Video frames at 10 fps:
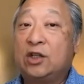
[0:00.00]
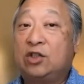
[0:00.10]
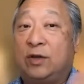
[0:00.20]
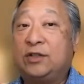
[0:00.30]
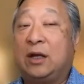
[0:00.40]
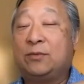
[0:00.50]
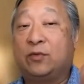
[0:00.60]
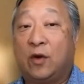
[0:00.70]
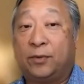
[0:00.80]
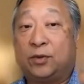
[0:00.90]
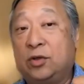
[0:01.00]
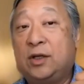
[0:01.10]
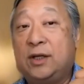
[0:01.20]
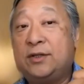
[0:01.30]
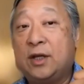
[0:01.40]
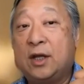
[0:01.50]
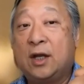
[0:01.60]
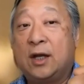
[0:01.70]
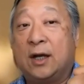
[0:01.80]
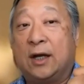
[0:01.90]
Stress comes with opportunities.
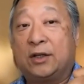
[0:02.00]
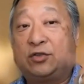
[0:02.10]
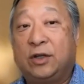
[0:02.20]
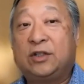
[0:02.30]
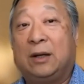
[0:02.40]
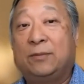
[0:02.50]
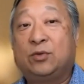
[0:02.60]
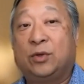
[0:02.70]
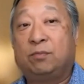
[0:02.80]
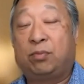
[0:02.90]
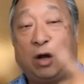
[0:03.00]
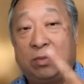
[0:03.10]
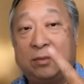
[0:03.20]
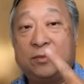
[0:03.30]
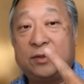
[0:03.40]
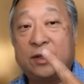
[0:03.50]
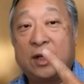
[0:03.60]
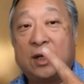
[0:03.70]
Stress comes with problems.